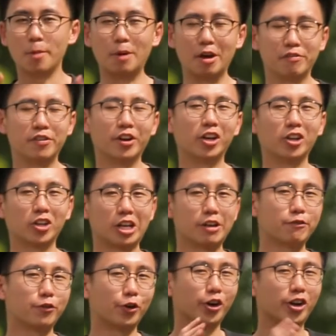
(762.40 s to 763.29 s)
But if you're
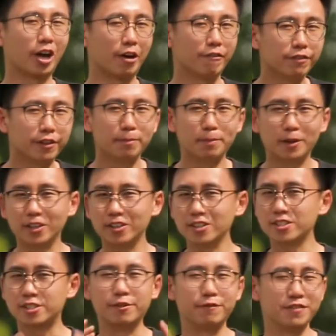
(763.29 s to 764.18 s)
looking for a
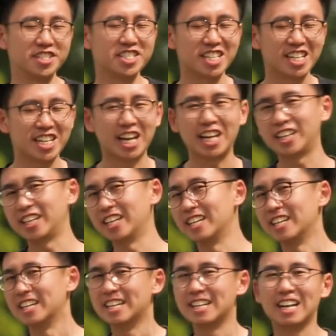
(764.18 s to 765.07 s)
comfortable,
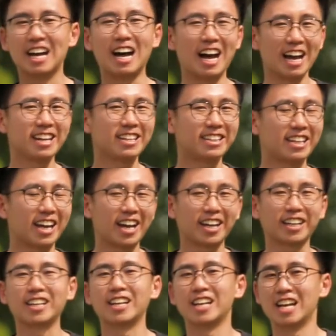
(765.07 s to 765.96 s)
sophisticated,
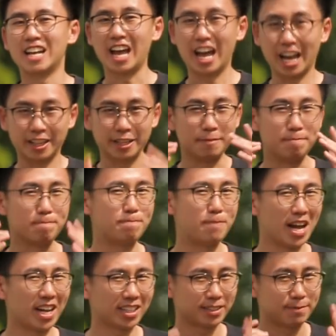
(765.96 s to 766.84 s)
high-tech, and the
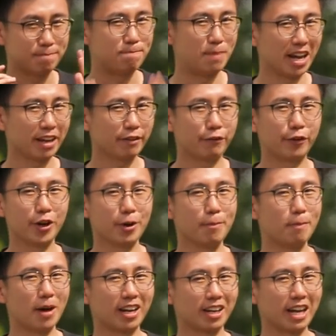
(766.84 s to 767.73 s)
best bang for
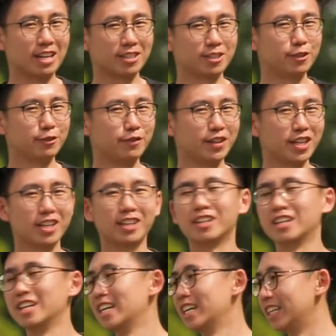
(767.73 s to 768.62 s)
your buck SUV,
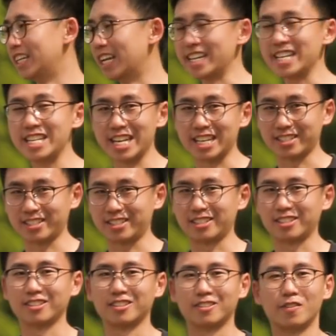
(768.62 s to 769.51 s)
then
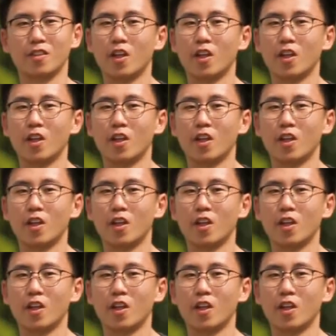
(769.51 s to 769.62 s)
yes.